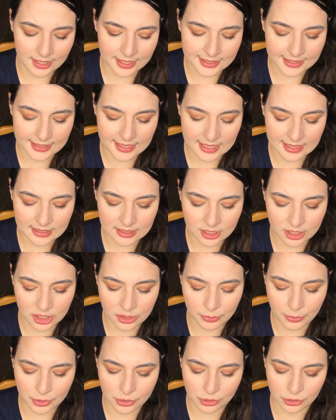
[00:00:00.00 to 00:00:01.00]
a
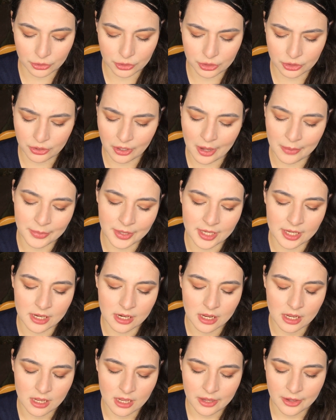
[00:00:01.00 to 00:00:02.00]
necessity. But also, I
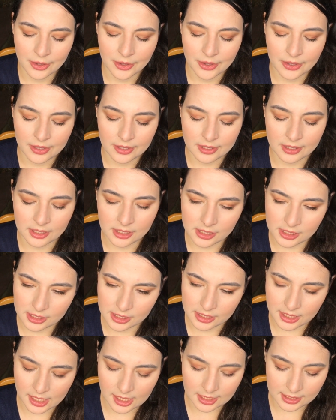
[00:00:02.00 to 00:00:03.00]
mean,
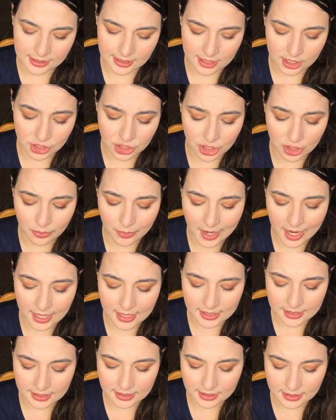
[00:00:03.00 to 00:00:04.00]
these things like sheet
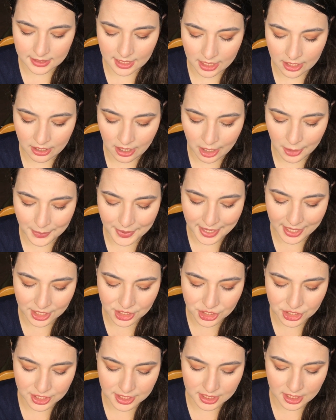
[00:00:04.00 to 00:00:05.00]
masks and eye
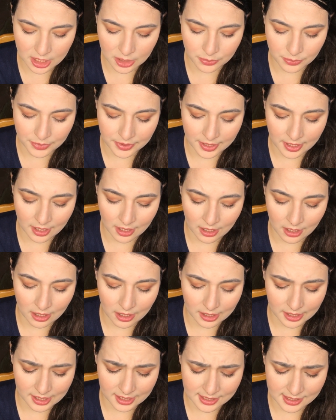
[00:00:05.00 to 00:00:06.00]
patches can be
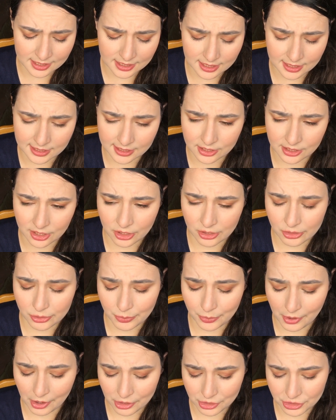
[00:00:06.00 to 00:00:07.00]
a consistent
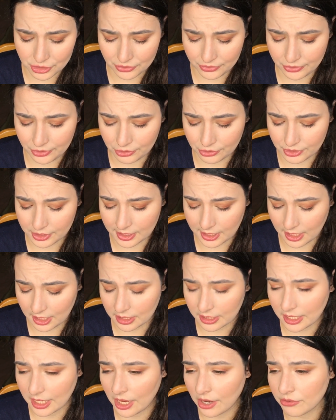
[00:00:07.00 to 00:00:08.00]
part of your
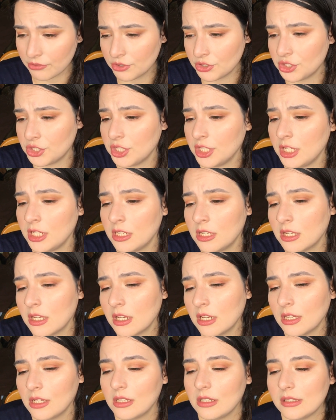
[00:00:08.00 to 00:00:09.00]
skincare routine.
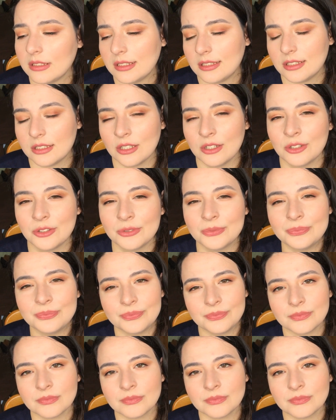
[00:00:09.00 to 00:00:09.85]
So